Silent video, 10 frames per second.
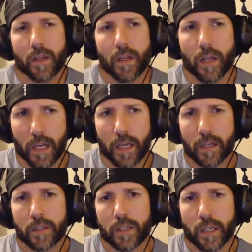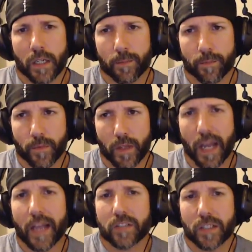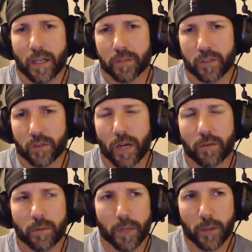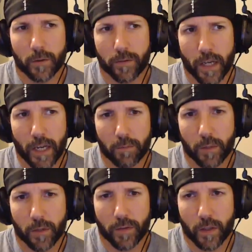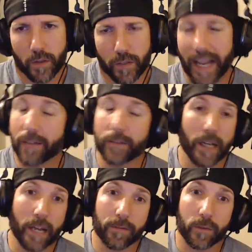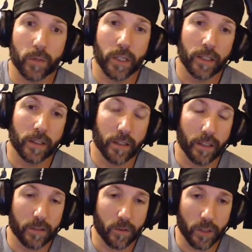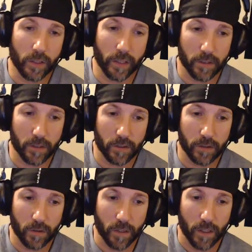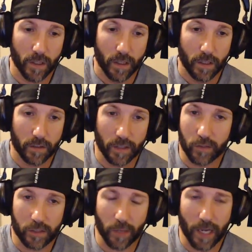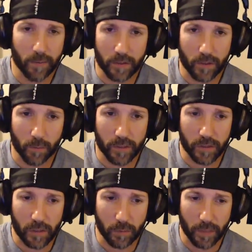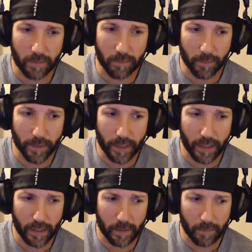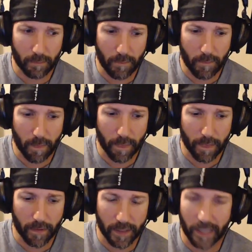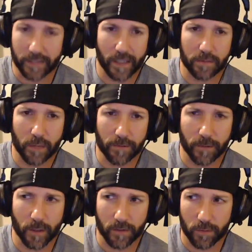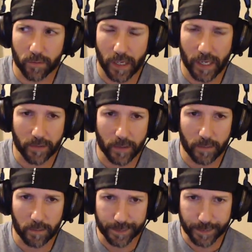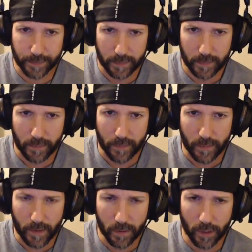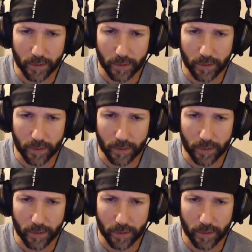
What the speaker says: And I'm subscribed to both. I have both of those. I haven't read the Green Lanterns because I've been so busy, man. And that's my fault. I haven't really.